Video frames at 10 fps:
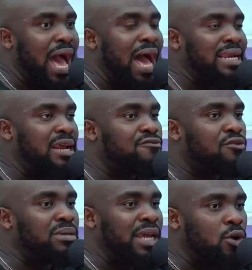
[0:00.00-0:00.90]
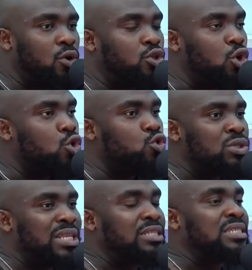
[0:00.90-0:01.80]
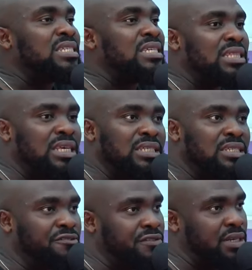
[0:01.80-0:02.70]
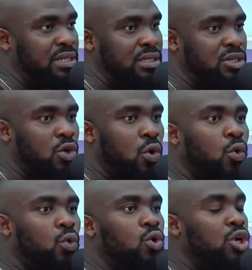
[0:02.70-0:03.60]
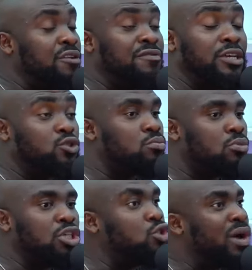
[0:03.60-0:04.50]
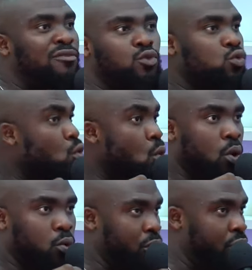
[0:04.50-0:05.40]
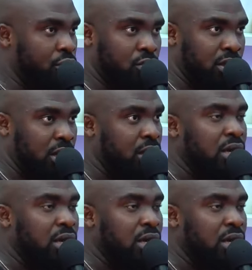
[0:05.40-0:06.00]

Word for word: And then from then on, you start to see things differently. Oh, if there's no money, you have to go one way or the other. Yep.